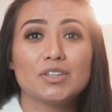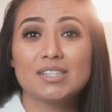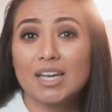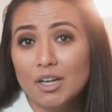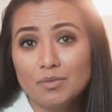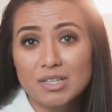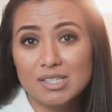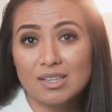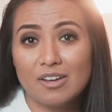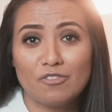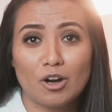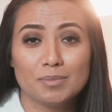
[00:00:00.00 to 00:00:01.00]
the second reason
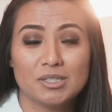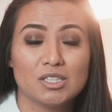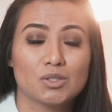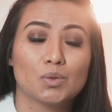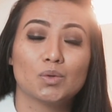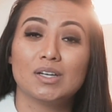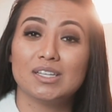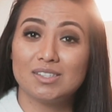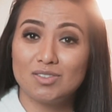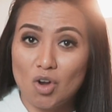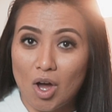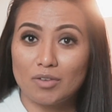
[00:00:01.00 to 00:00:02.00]
that pharmacy school is
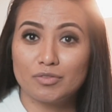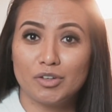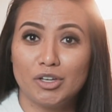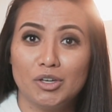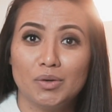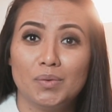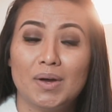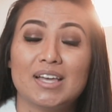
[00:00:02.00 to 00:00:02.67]
not for you